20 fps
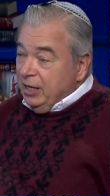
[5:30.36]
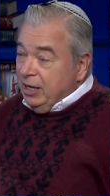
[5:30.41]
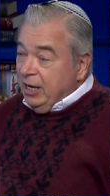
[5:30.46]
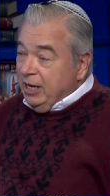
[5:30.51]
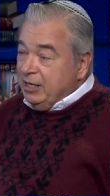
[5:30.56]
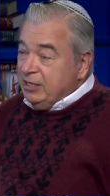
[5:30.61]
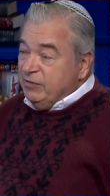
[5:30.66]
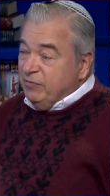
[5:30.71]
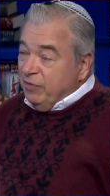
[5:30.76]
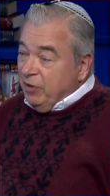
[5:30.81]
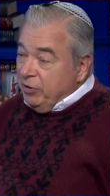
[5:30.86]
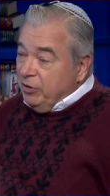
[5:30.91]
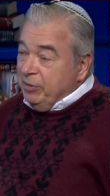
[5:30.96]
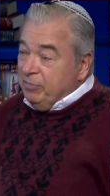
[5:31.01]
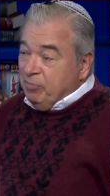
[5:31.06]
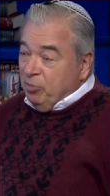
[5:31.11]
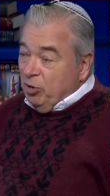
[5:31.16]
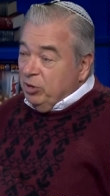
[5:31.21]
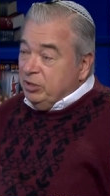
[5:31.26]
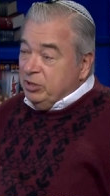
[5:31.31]
And it's very
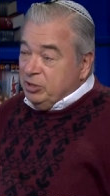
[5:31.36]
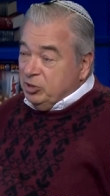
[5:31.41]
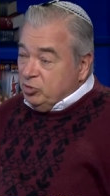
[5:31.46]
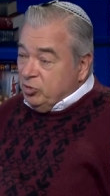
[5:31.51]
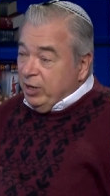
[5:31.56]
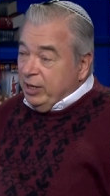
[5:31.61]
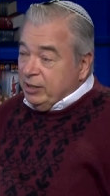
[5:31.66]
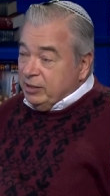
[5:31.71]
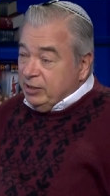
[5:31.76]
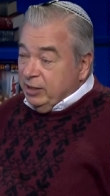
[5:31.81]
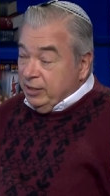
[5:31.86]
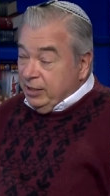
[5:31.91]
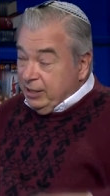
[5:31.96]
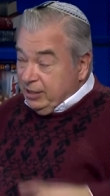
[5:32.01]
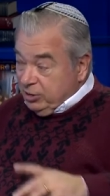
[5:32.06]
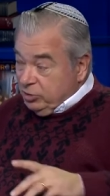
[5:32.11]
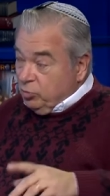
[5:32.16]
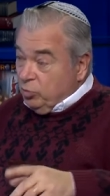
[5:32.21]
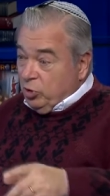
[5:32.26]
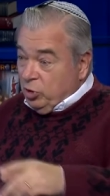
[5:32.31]
important to stress, and
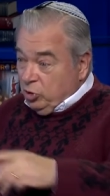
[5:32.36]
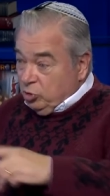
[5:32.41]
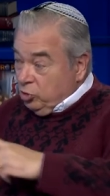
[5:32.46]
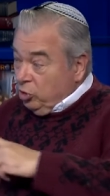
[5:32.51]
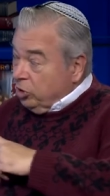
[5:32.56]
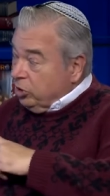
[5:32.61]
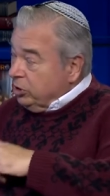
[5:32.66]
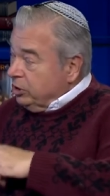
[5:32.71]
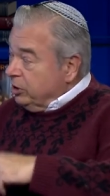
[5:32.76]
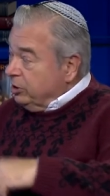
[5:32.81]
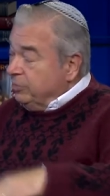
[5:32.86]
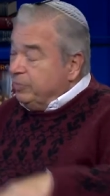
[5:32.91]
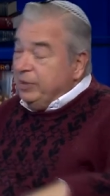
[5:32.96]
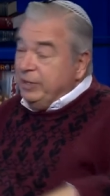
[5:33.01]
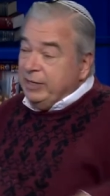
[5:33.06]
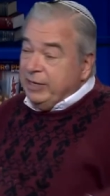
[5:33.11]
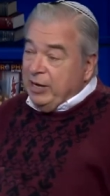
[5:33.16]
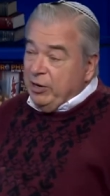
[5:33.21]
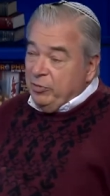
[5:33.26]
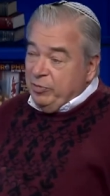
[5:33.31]
this is we're going to talk a little
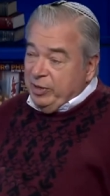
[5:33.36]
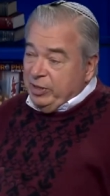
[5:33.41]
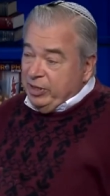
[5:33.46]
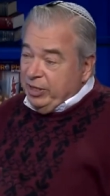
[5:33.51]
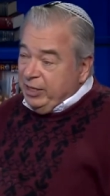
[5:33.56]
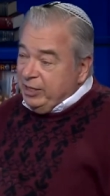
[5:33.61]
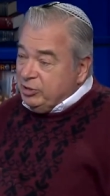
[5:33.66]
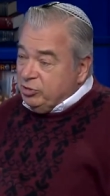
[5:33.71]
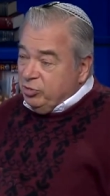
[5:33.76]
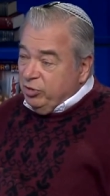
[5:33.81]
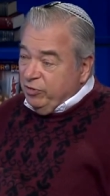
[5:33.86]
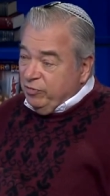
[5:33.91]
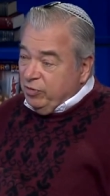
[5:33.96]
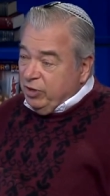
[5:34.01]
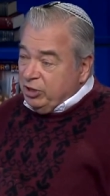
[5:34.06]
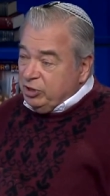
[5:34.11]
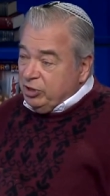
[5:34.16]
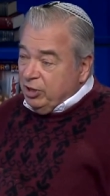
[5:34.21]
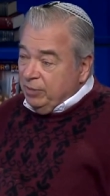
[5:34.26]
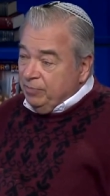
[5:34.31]
bit now about the history of
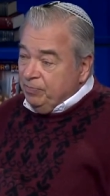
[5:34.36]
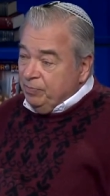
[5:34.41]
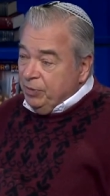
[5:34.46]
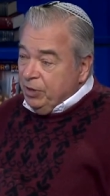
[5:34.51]
Russia.